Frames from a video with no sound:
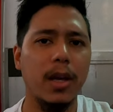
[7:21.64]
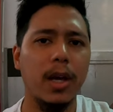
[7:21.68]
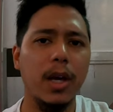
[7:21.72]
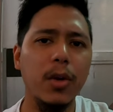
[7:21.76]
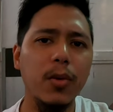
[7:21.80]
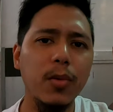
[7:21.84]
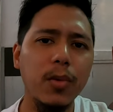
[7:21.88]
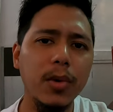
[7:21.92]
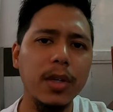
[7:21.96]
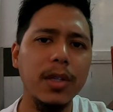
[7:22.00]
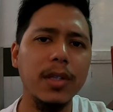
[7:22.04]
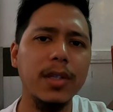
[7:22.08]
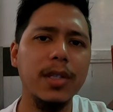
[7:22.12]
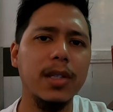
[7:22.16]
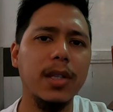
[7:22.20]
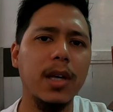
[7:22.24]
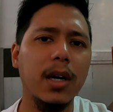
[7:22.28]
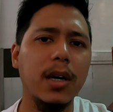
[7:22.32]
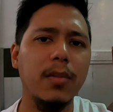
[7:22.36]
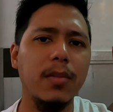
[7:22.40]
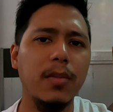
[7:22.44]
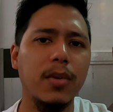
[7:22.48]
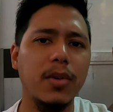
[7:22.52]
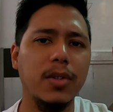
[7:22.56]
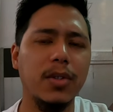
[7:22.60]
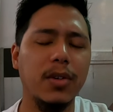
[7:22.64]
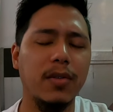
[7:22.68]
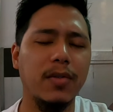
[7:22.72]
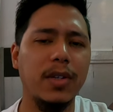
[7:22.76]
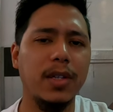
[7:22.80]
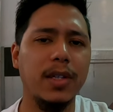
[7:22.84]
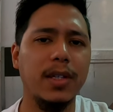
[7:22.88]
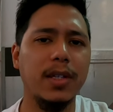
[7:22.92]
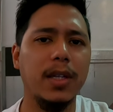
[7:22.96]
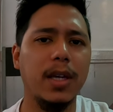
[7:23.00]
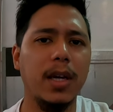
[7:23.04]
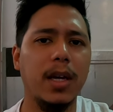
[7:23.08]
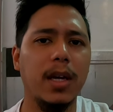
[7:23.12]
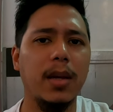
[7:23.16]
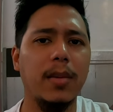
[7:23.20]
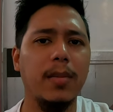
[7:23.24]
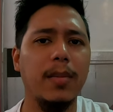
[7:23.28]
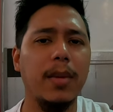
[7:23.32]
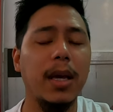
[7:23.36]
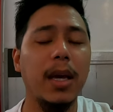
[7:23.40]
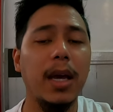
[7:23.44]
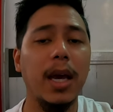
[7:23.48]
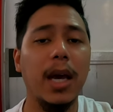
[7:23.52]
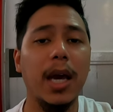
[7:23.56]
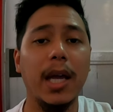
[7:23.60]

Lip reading: It wouldn't start most of the time,